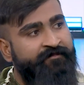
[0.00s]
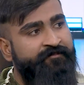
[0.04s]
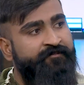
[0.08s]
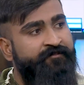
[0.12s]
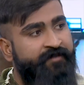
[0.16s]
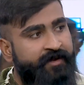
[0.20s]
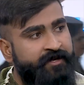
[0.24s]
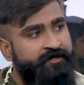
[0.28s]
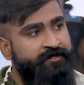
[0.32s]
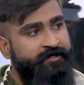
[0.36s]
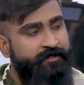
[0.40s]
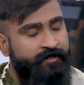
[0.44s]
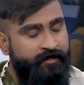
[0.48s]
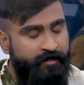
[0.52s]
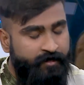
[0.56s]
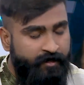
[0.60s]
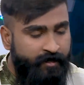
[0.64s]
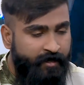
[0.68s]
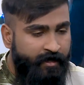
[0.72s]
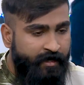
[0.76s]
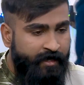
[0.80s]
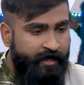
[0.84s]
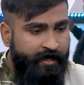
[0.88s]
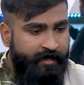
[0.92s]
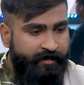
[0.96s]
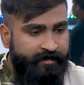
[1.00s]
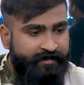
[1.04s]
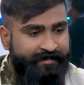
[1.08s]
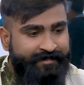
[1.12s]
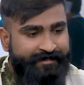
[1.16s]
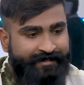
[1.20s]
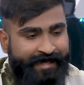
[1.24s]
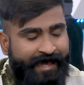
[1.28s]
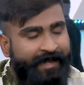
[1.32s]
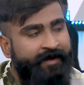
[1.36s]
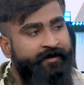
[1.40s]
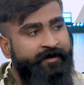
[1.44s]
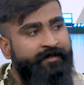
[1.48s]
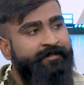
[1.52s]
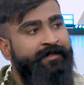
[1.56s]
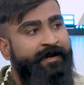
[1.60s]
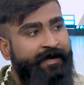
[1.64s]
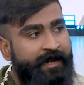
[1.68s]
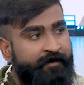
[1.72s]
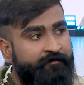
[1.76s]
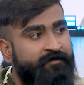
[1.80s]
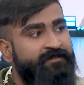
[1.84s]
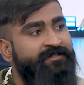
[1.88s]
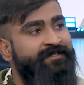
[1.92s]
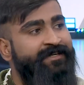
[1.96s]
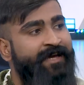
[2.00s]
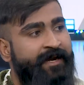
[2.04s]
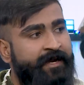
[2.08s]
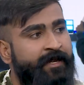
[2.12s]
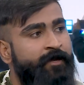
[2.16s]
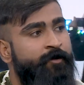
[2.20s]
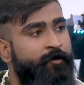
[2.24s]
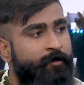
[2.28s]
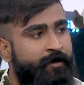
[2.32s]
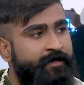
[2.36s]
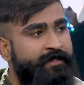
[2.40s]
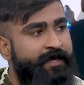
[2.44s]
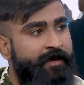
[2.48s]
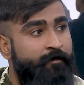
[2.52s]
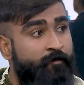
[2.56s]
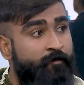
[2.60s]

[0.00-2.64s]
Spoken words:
fresher, the salary that I was getting over there